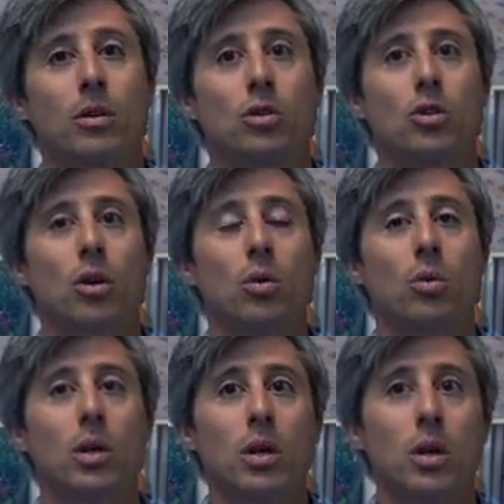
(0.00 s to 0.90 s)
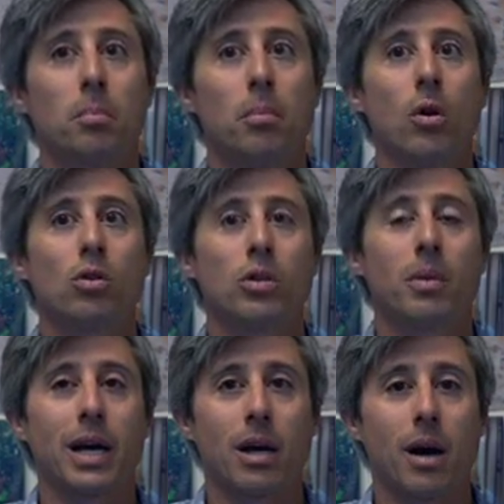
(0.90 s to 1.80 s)
So most of
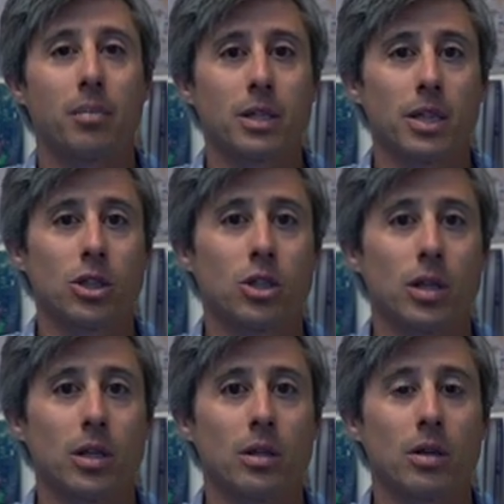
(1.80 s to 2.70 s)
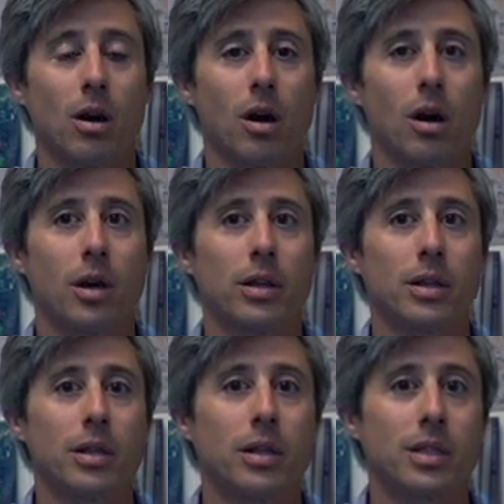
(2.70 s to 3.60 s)
my competition
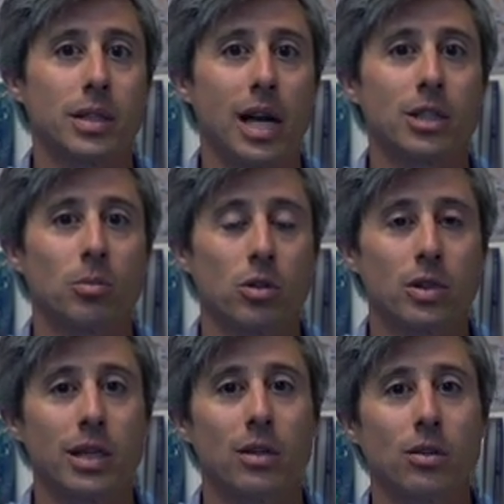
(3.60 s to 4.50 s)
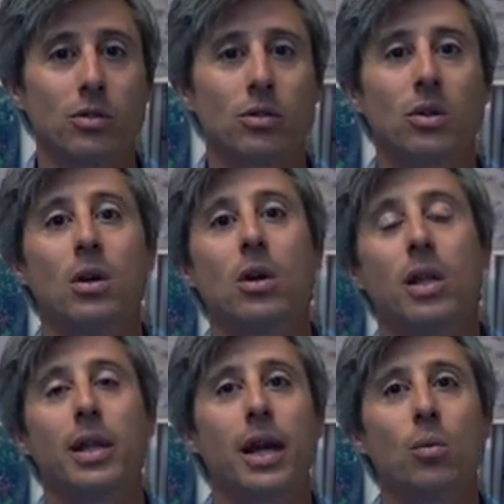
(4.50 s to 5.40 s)
on the sizable deals,
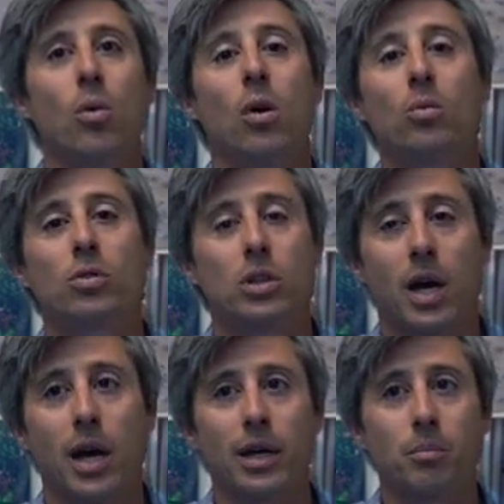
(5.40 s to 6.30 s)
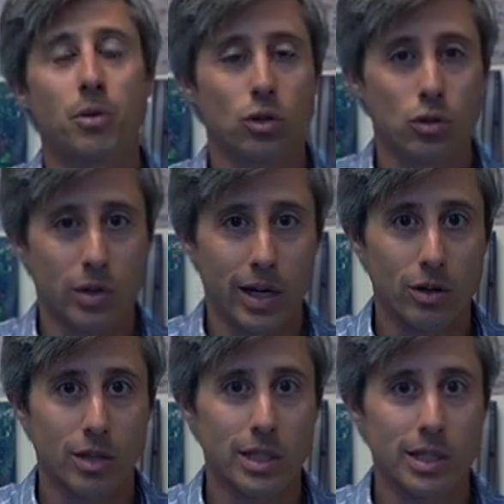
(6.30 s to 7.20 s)
they won't sign personal
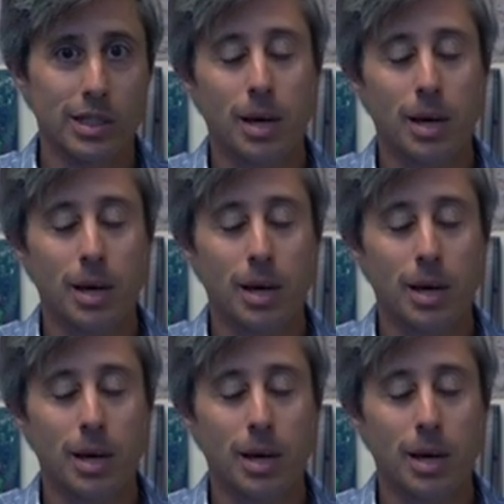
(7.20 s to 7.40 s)
guarantees.